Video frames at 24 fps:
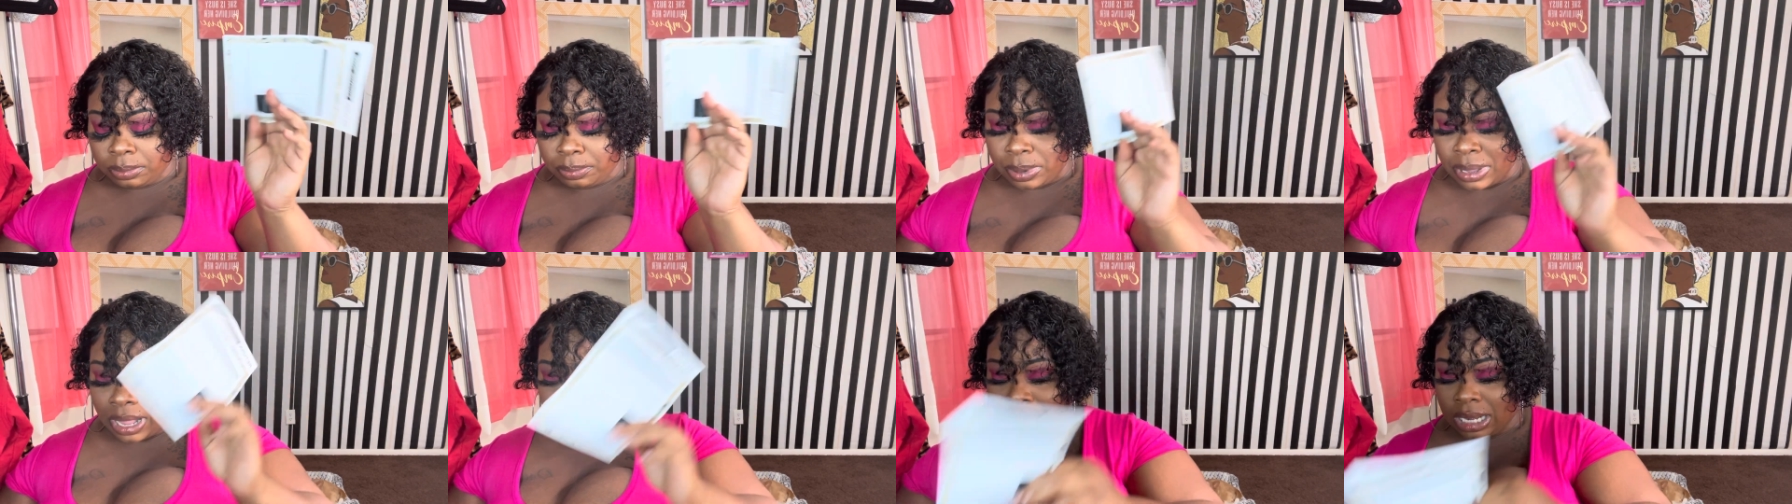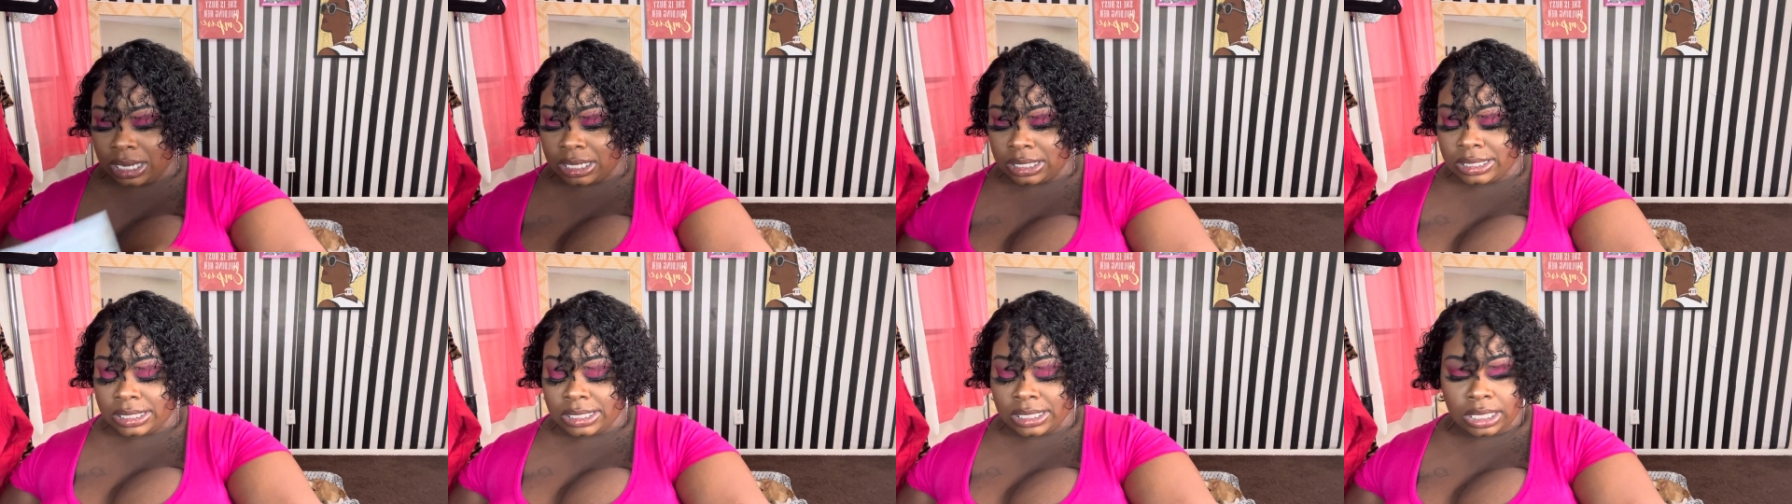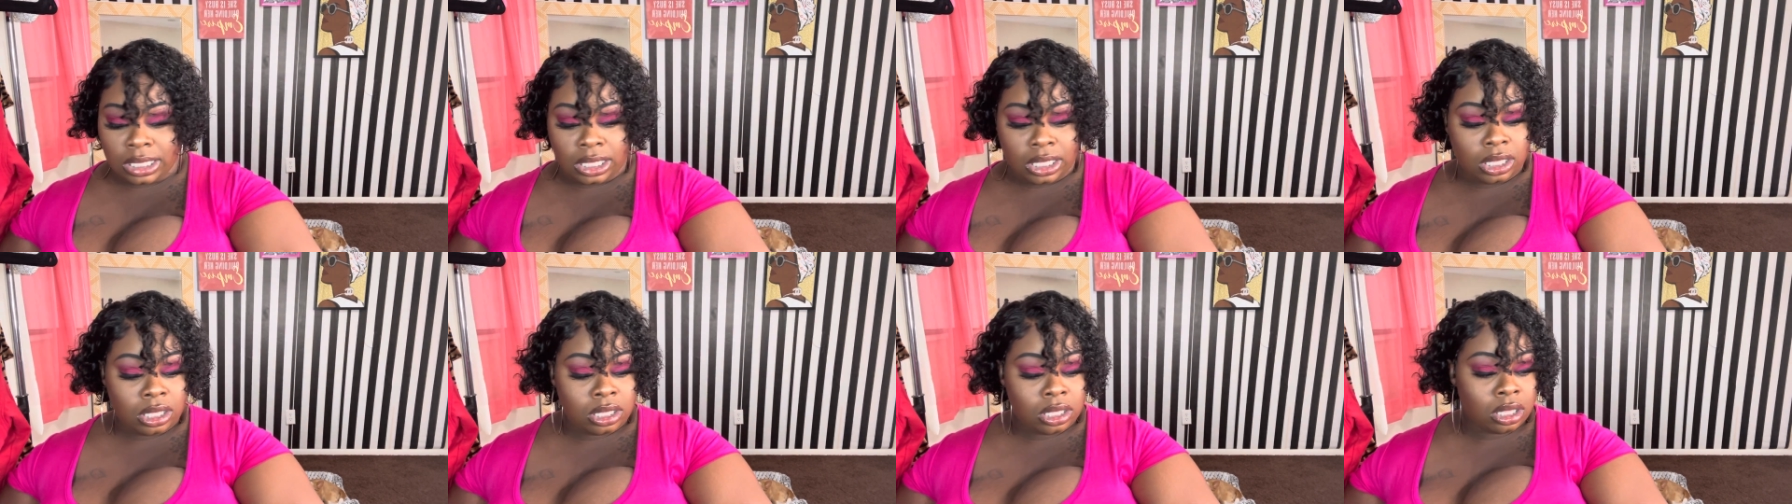
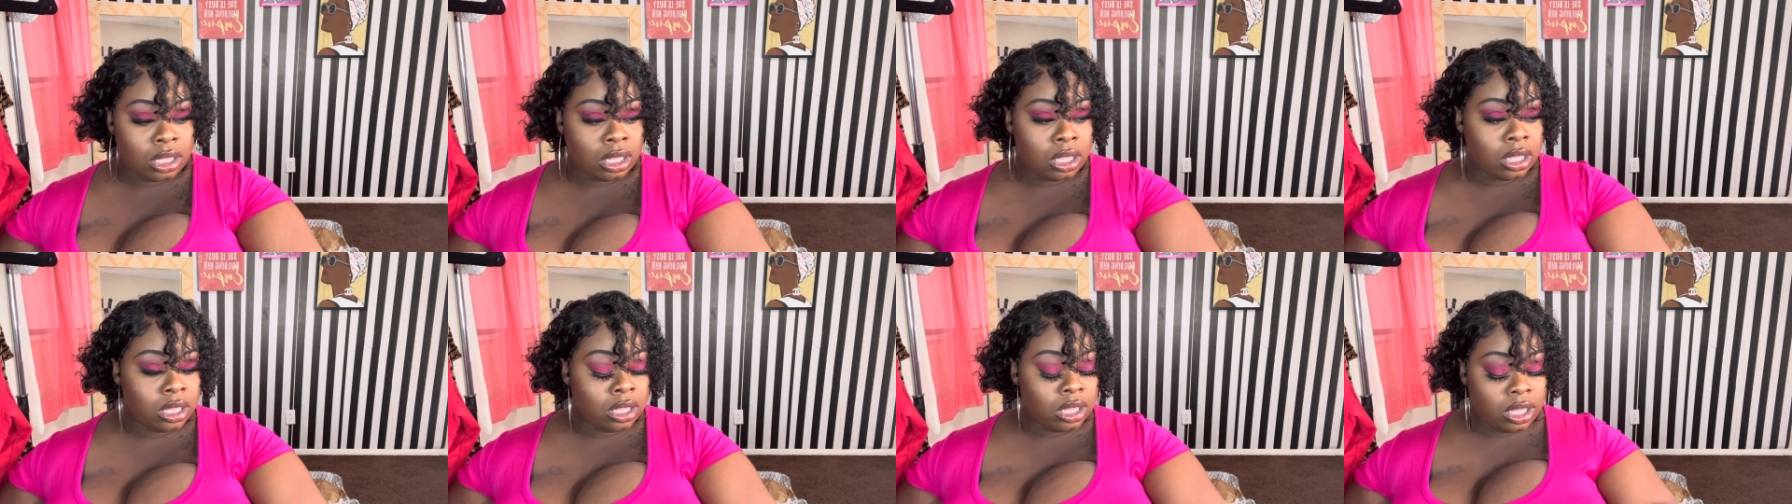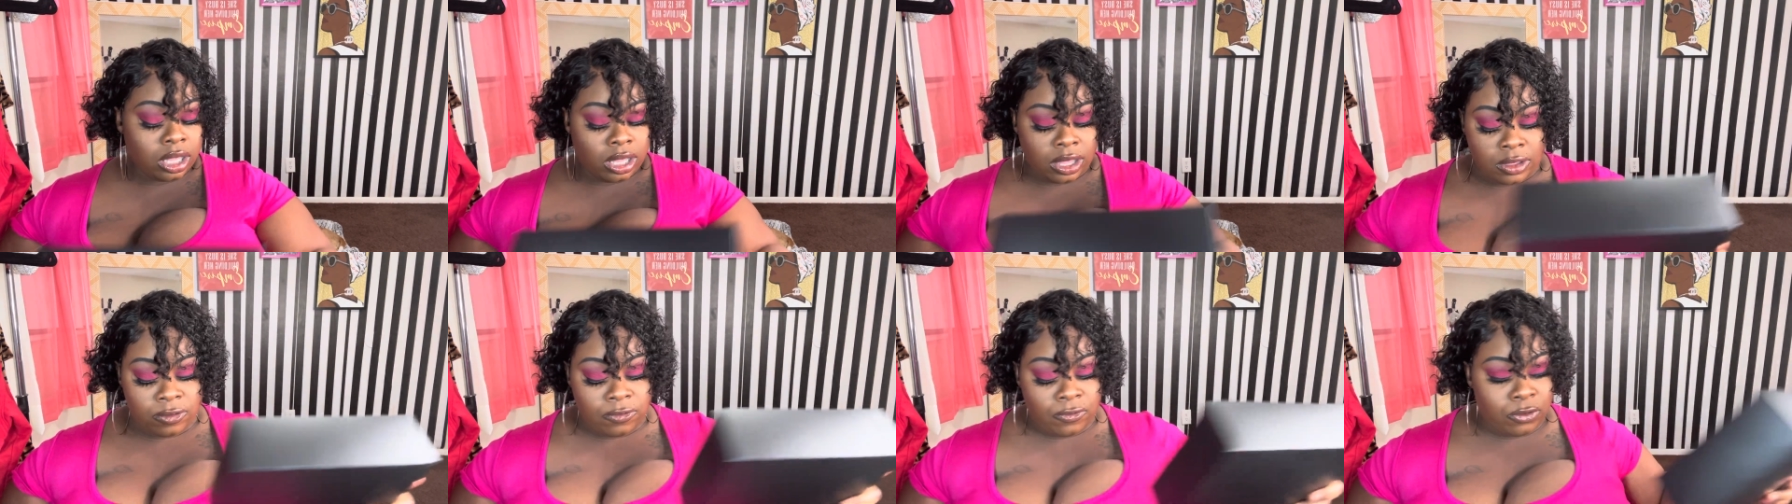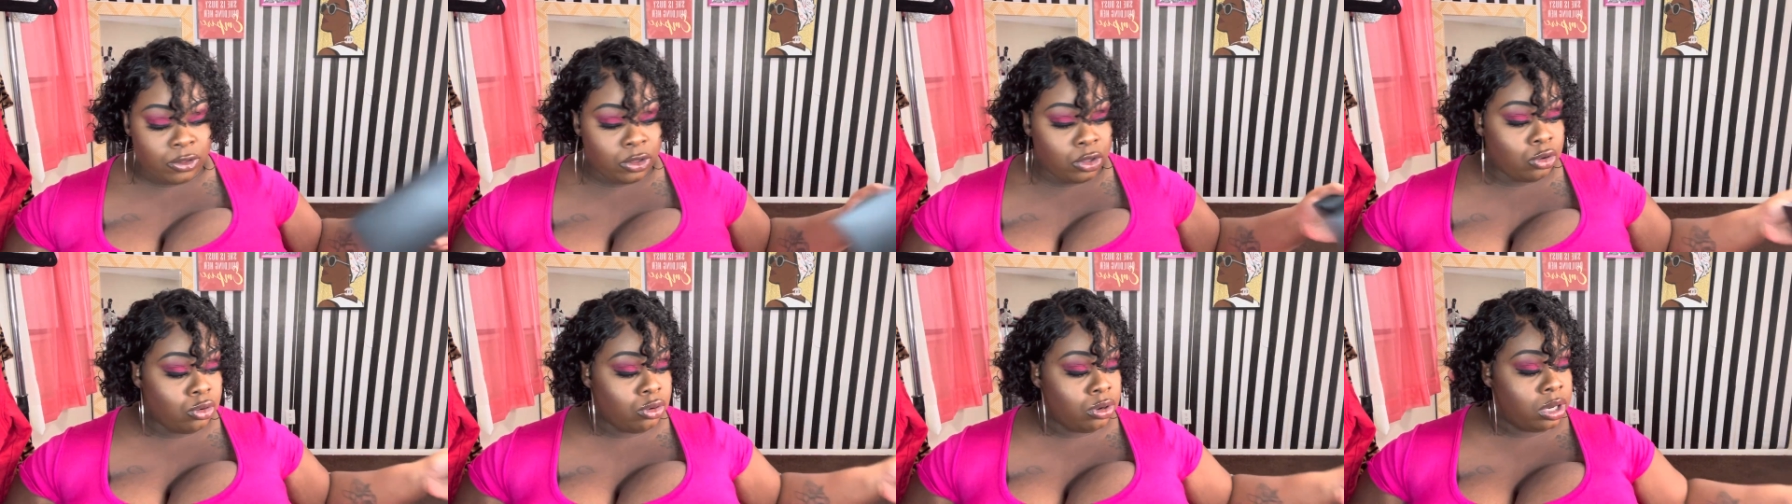policy
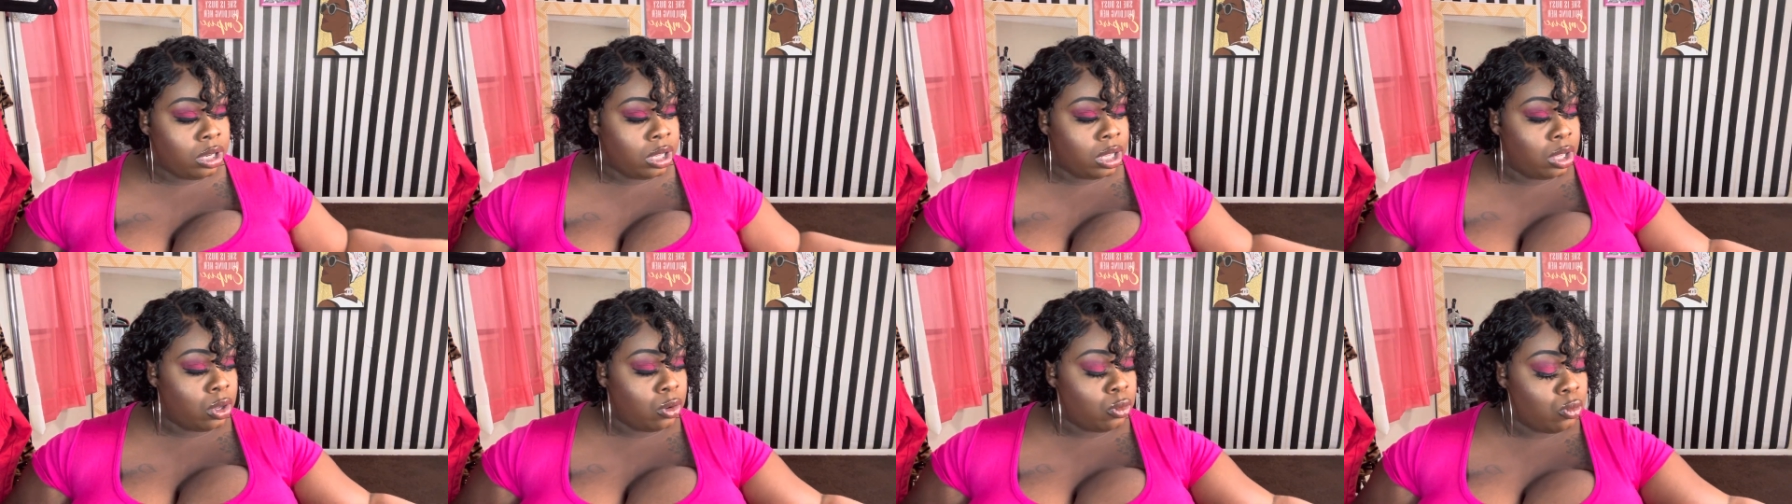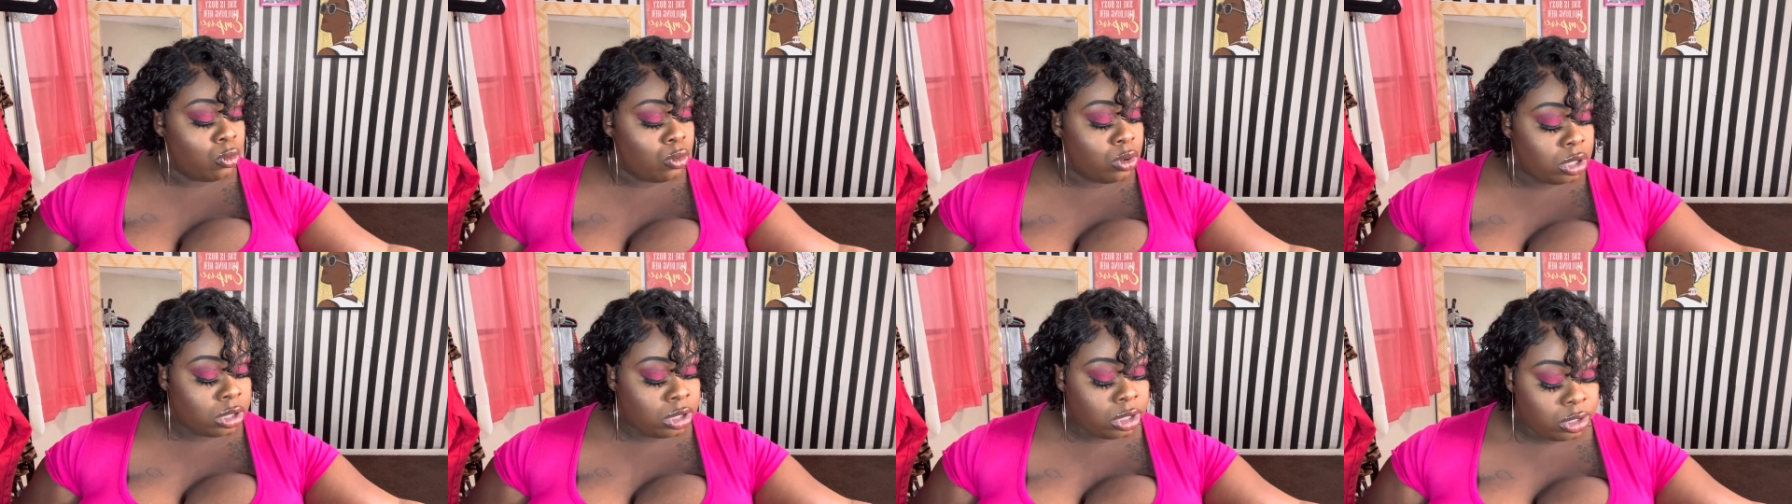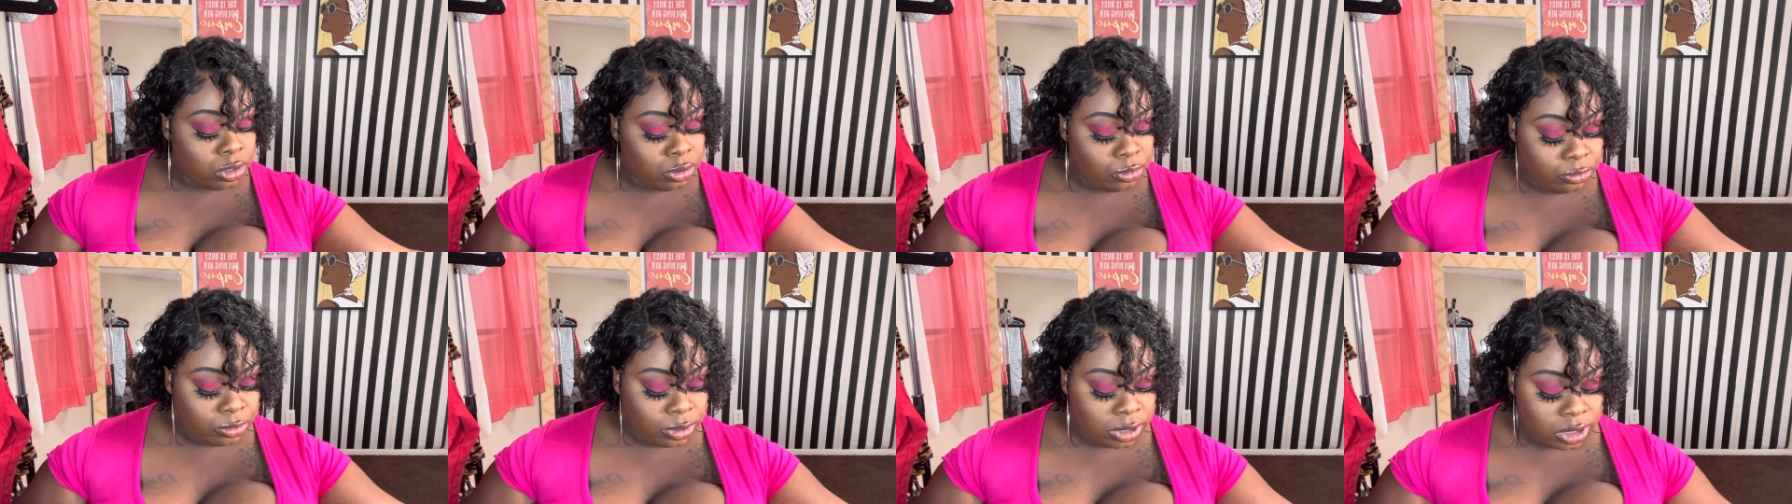if you did want
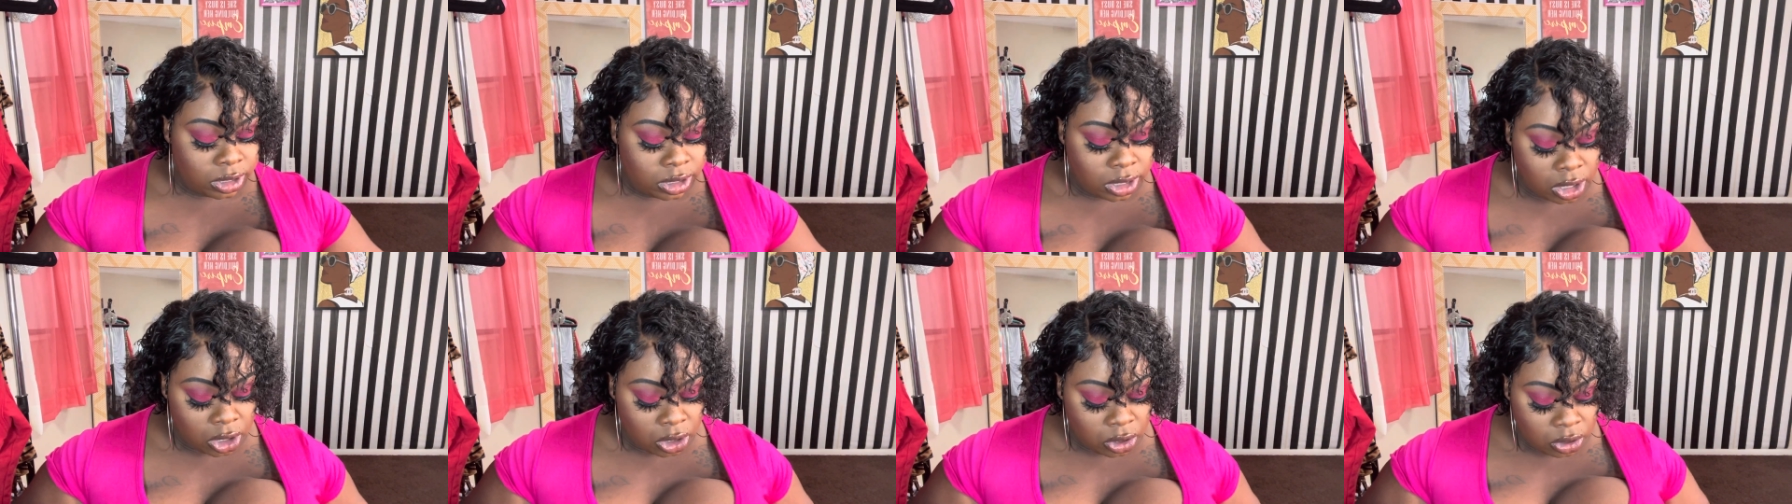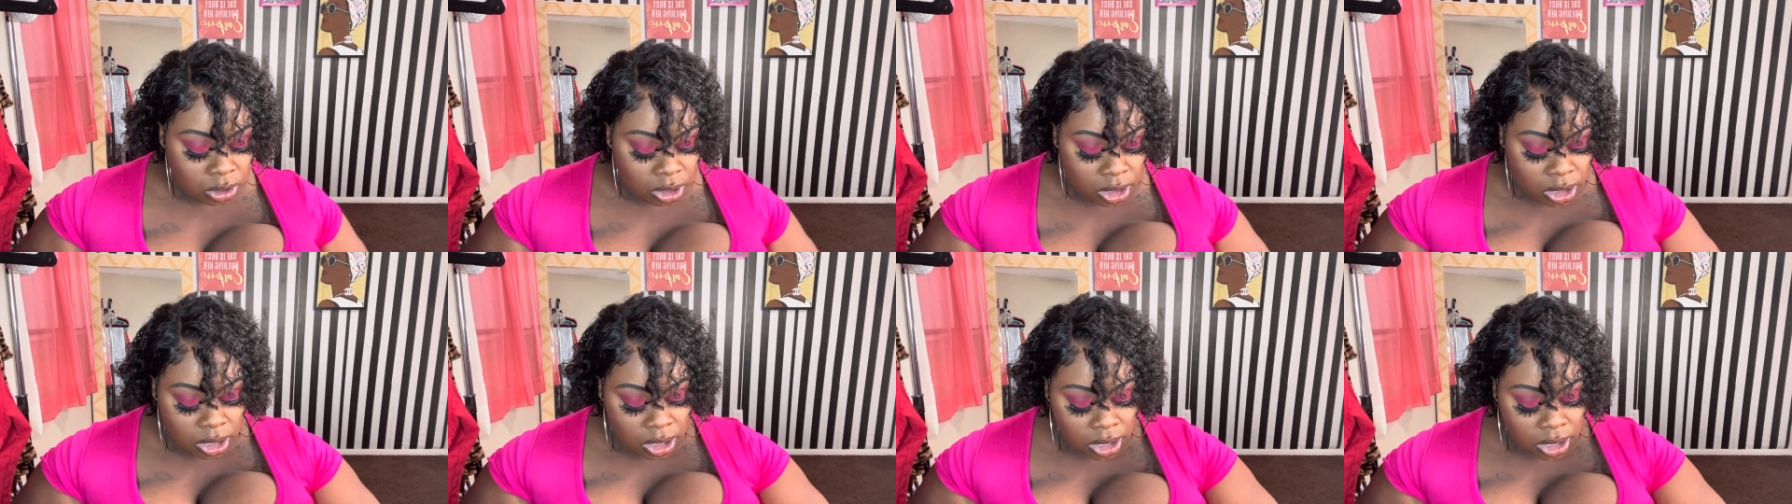to return it.